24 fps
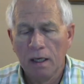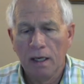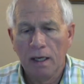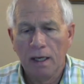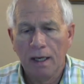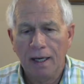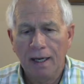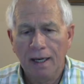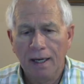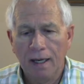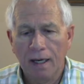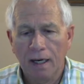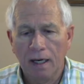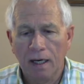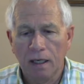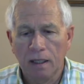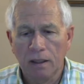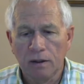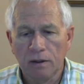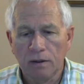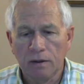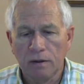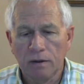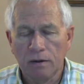
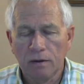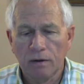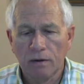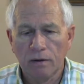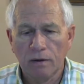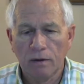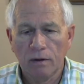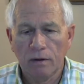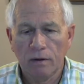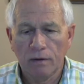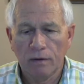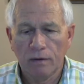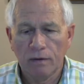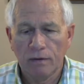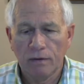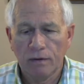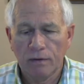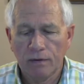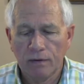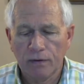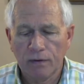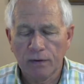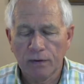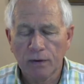And
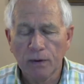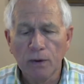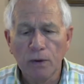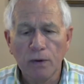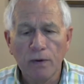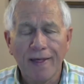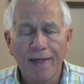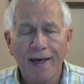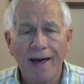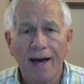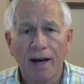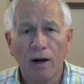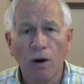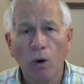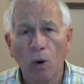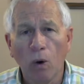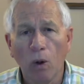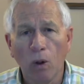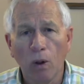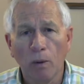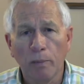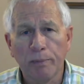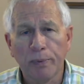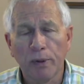through that
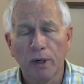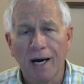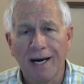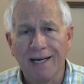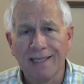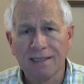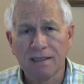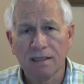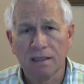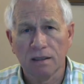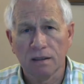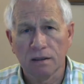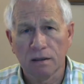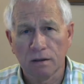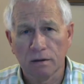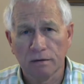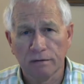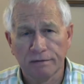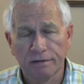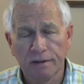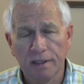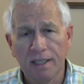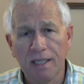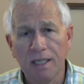whole process
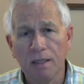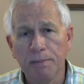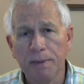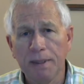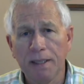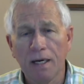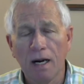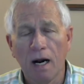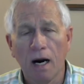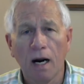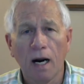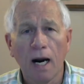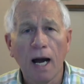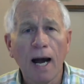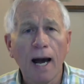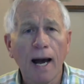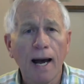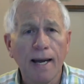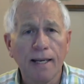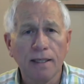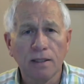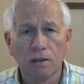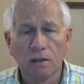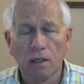of keeping our
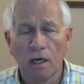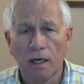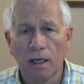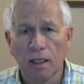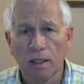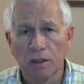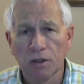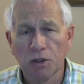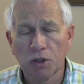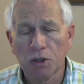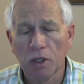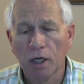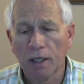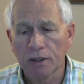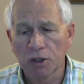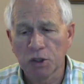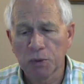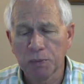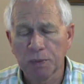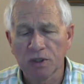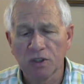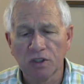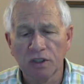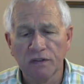eyes on
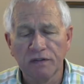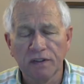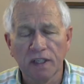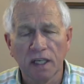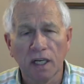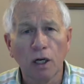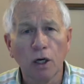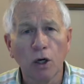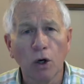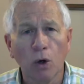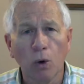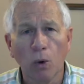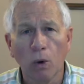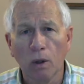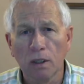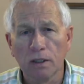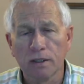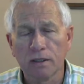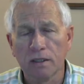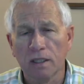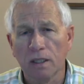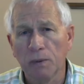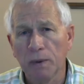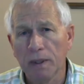specific
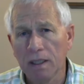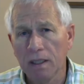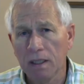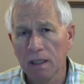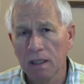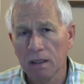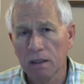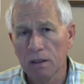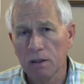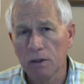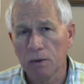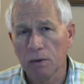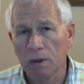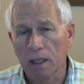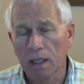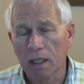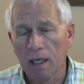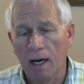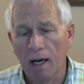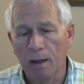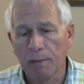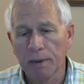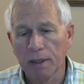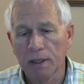goals that we needed to
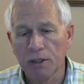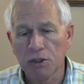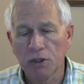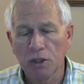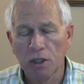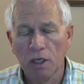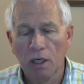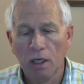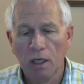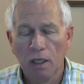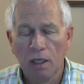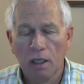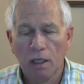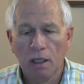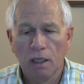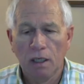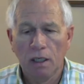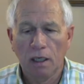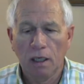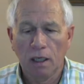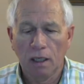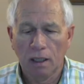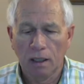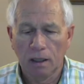accomplish,
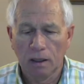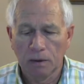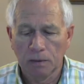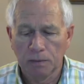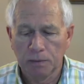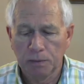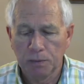that